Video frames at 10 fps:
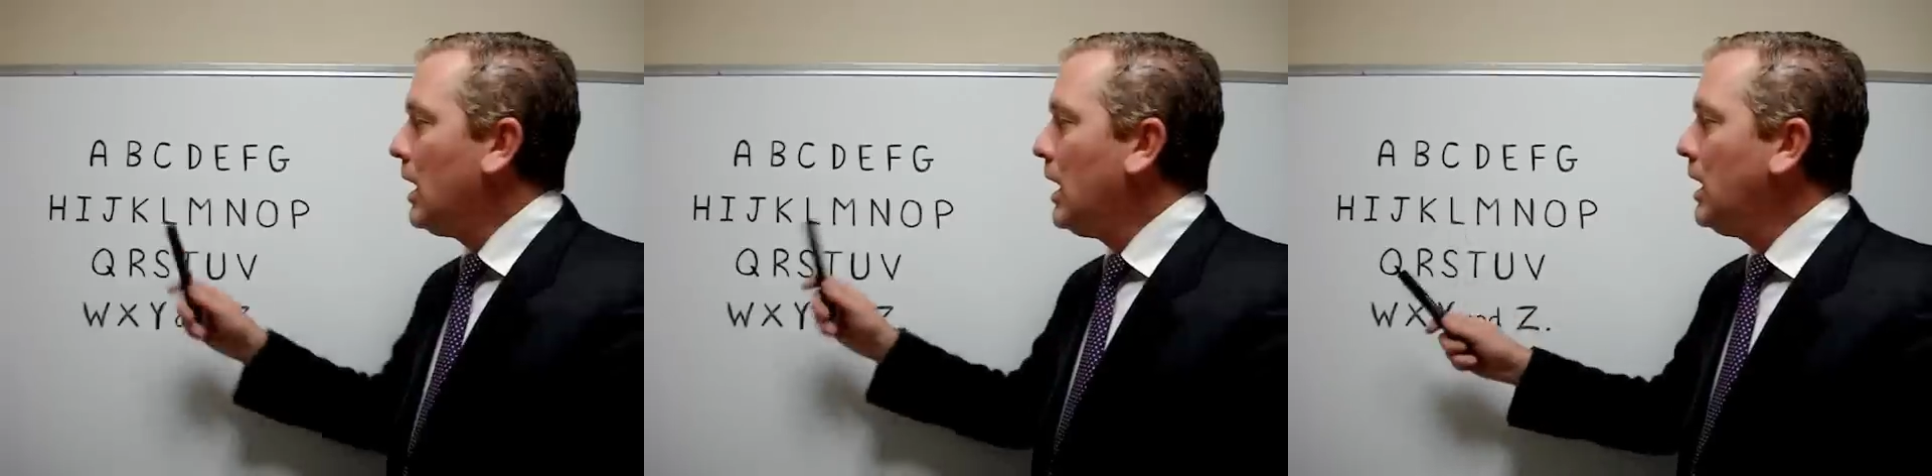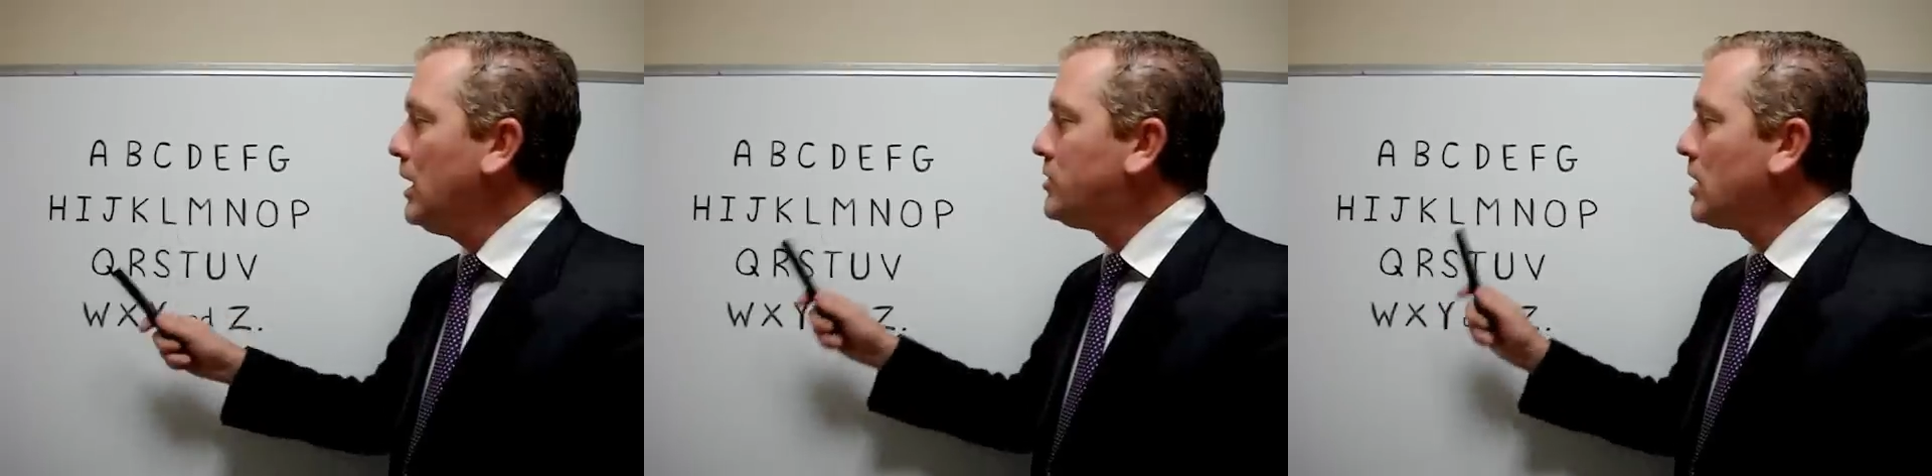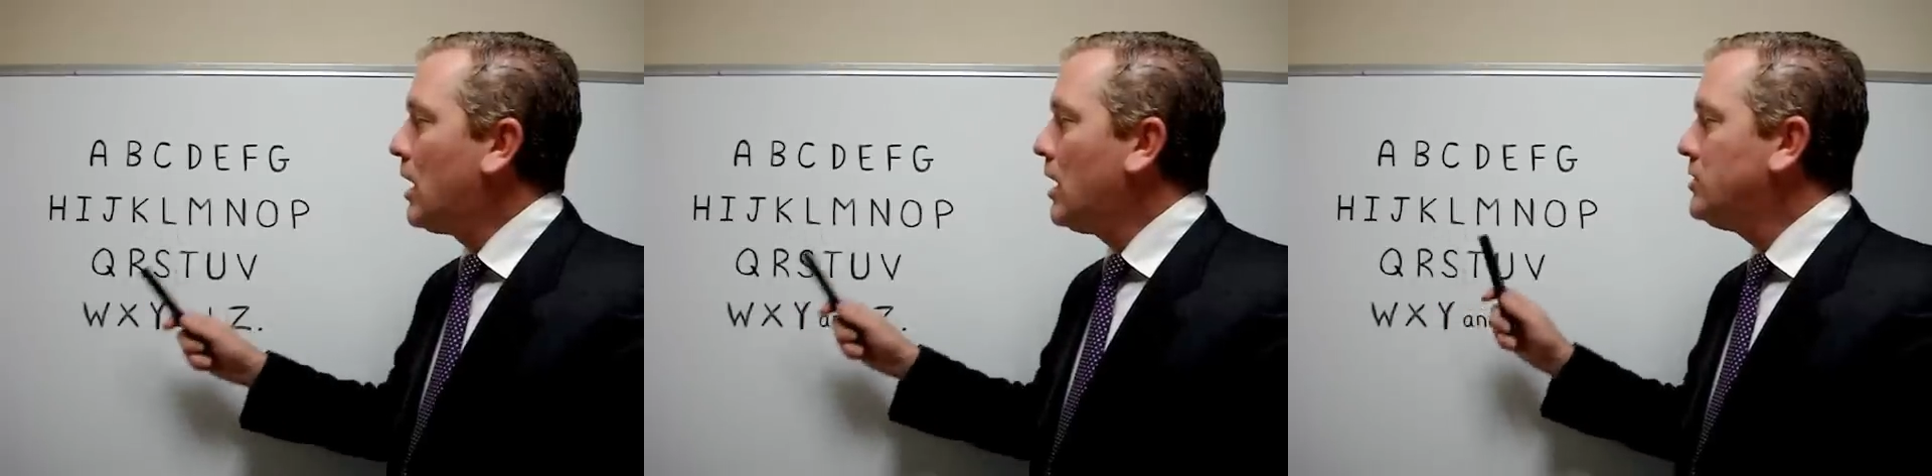H,
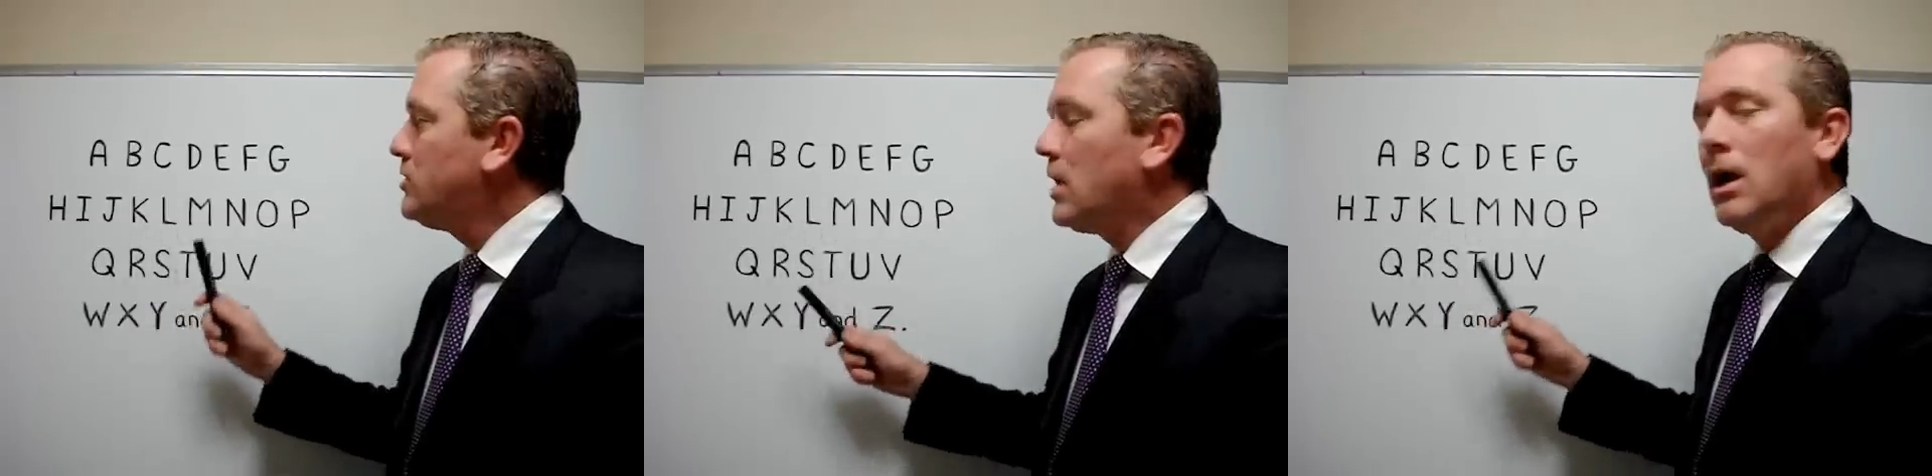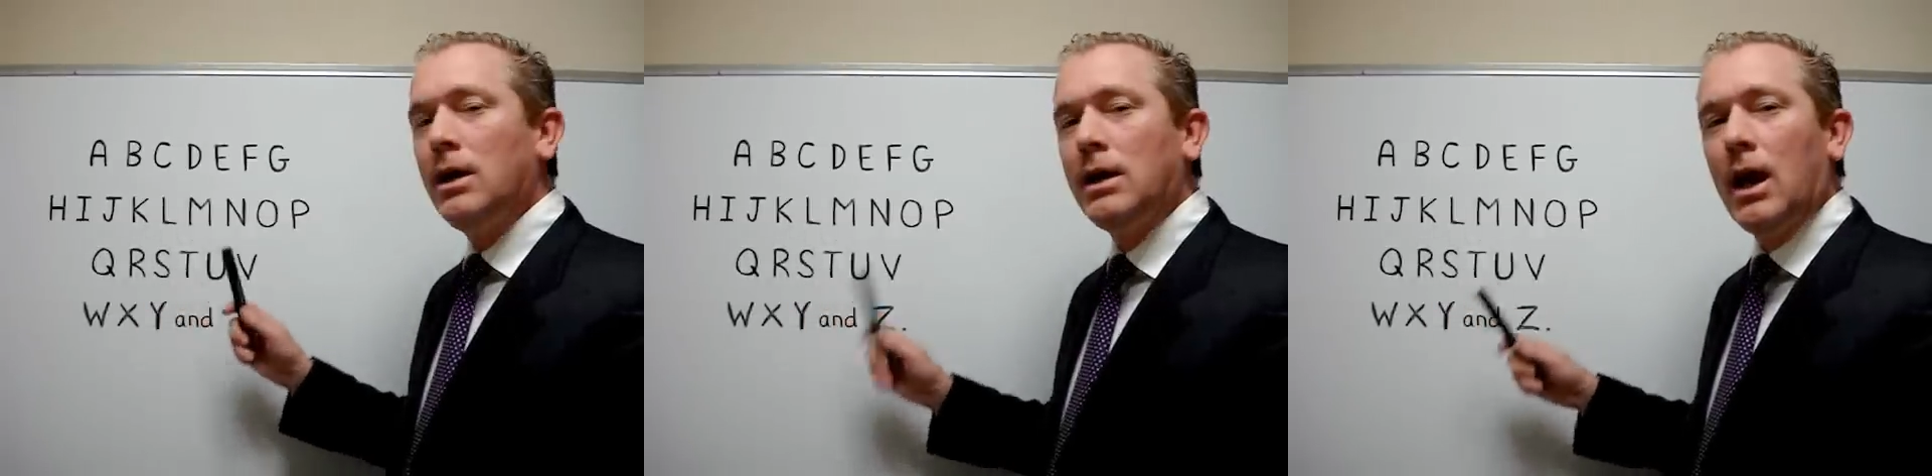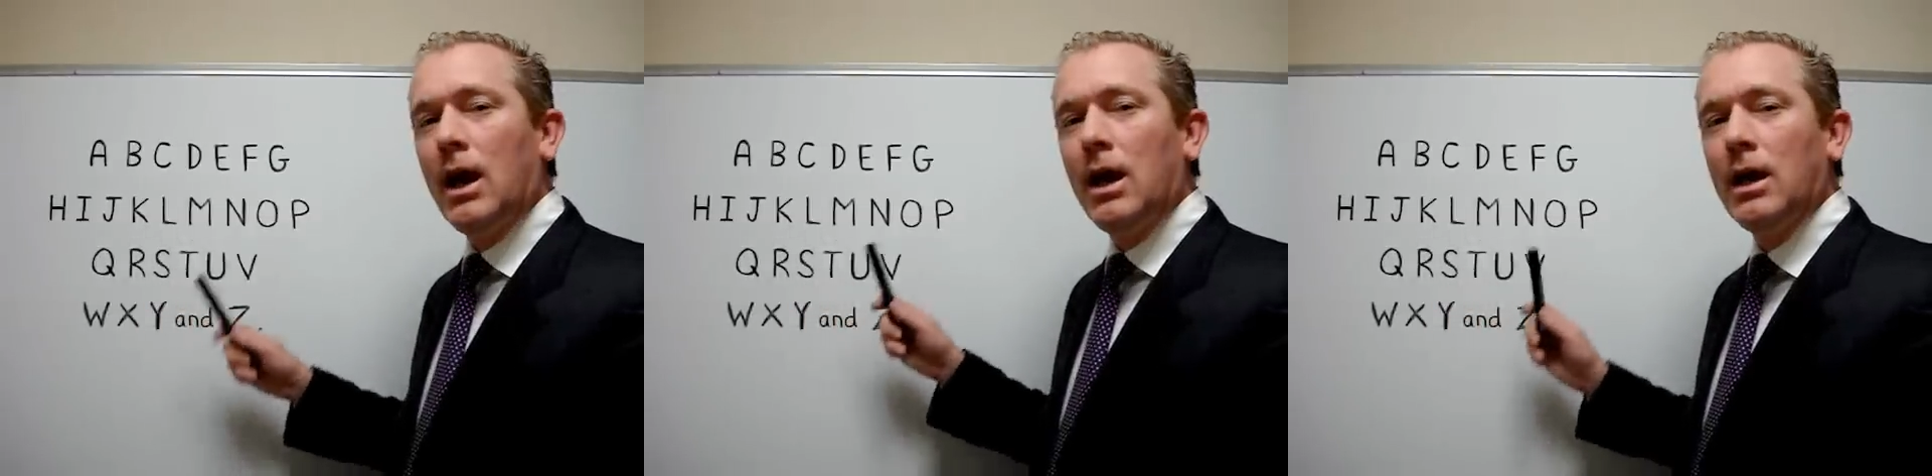I, J,
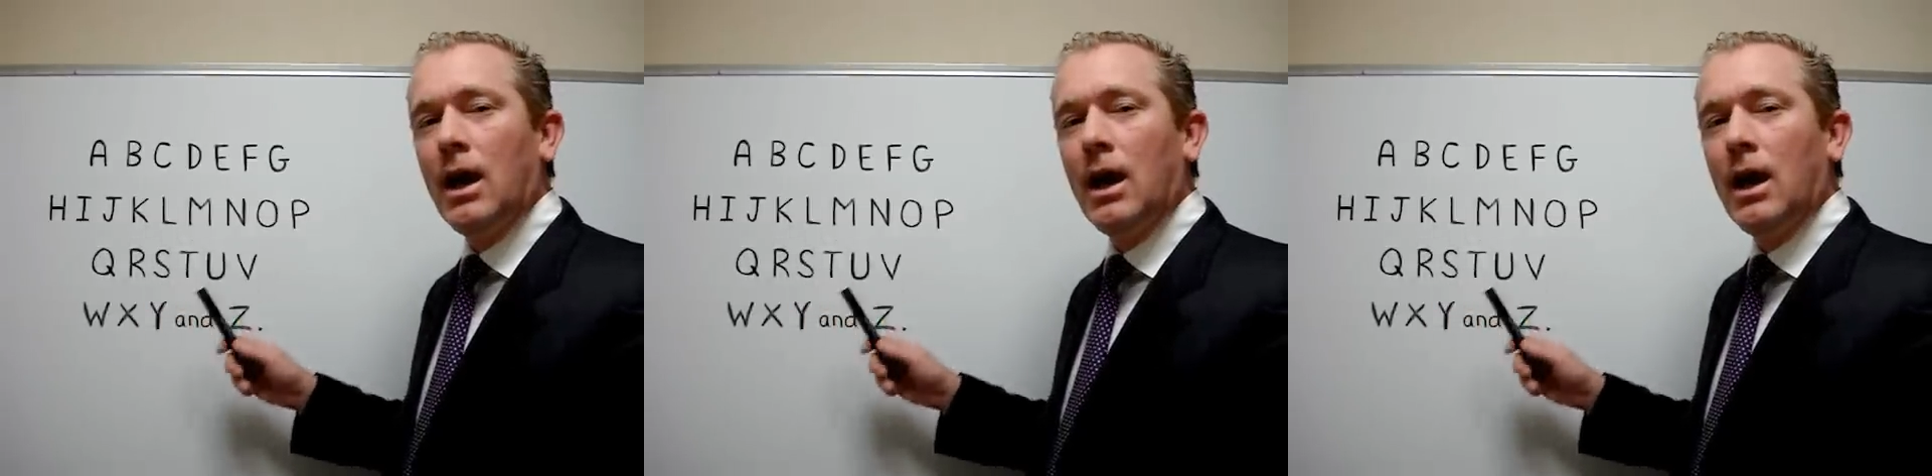K,